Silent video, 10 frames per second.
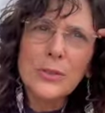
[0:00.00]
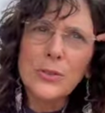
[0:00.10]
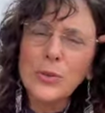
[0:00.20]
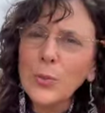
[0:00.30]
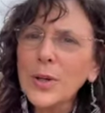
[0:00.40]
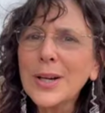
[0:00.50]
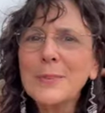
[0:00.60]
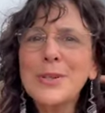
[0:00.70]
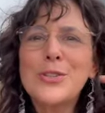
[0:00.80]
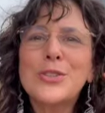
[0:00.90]
do the work
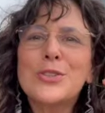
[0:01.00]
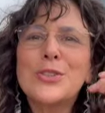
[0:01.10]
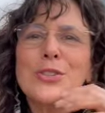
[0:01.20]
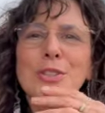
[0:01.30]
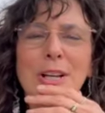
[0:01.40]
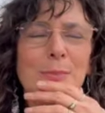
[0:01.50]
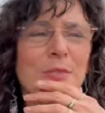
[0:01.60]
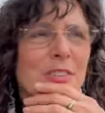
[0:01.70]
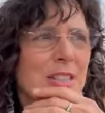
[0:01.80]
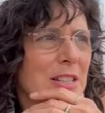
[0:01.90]
I'm here to do, not
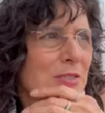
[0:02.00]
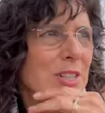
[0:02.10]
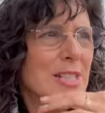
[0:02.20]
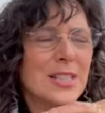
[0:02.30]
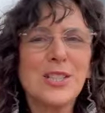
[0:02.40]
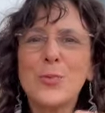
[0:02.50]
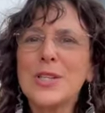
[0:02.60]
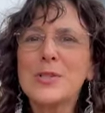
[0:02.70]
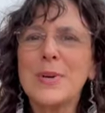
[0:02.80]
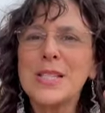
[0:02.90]
feeling free to
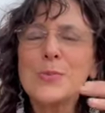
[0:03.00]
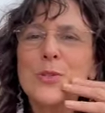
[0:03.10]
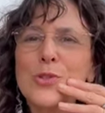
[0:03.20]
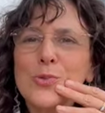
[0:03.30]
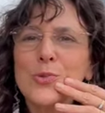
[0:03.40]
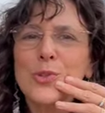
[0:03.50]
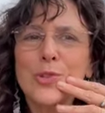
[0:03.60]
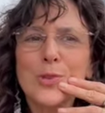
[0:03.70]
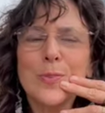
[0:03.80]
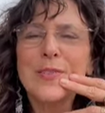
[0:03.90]
express my
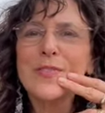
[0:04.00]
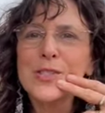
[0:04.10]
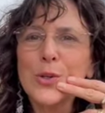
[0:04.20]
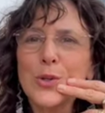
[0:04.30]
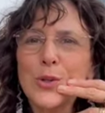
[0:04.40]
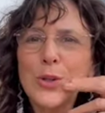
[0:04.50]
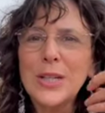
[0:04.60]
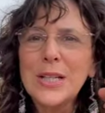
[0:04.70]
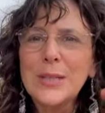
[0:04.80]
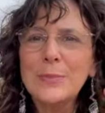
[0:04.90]
spiritual or metaphysical
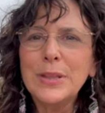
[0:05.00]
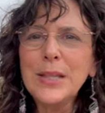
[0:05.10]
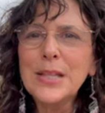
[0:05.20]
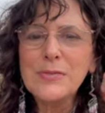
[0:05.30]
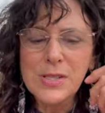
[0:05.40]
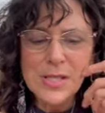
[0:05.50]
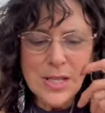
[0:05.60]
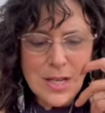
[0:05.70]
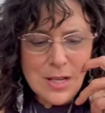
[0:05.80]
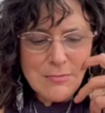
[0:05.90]
beliefs,
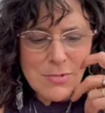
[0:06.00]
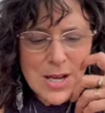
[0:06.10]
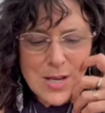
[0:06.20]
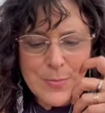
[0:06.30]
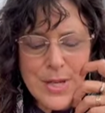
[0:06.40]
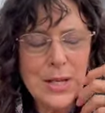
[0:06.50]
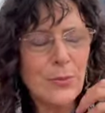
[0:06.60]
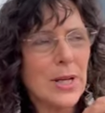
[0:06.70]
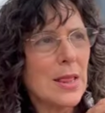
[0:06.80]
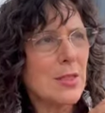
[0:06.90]
right? But
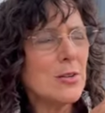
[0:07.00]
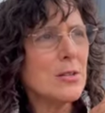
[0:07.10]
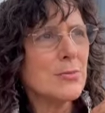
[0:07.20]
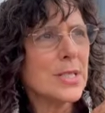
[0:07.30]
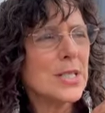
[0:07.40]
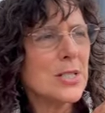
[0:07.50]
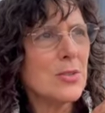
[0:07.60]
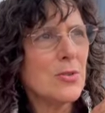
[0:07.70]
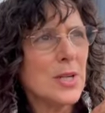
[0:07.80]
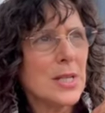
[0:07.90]
what I learned was
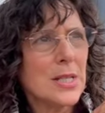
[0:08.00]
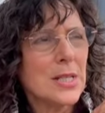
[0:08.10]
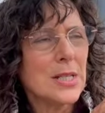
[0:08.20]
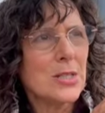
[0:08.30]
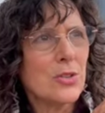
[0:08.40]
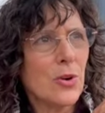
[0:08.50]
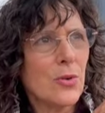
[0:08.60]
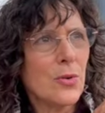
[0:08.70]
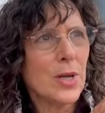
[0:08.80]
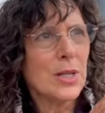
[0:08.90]
to
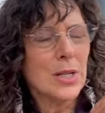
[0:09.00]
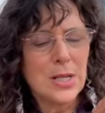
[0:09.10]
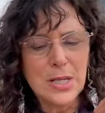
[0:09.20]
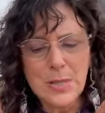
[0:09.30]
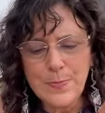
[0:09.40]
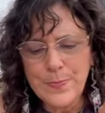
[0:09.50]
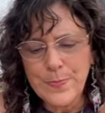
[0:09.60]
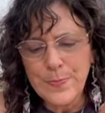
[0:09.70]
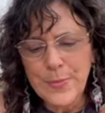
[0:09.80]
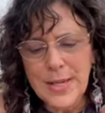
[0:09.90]
to um,
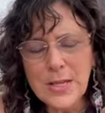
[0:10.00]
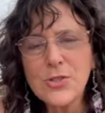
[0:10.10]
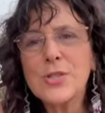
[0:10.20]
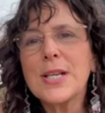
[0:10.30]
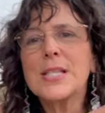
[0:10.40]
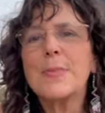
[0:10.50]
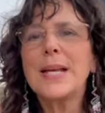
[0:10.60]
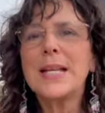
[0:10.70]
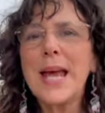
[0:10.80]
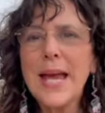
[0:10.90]
exercise my
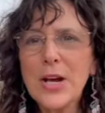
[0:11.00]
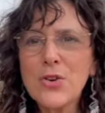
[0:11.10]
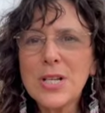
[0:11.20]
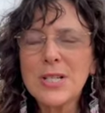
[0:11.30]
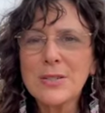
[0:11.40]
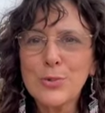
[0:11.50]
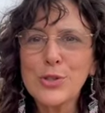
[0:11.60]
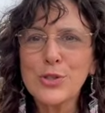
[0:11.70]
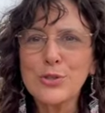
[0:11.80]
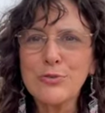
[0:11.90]
inherent
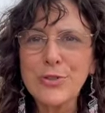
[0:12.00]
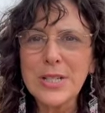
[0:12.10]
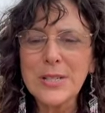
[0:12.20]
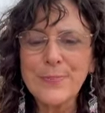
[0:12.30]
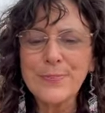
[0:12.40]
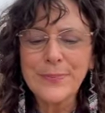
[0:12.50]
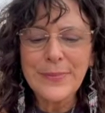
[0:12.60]
personal freedom.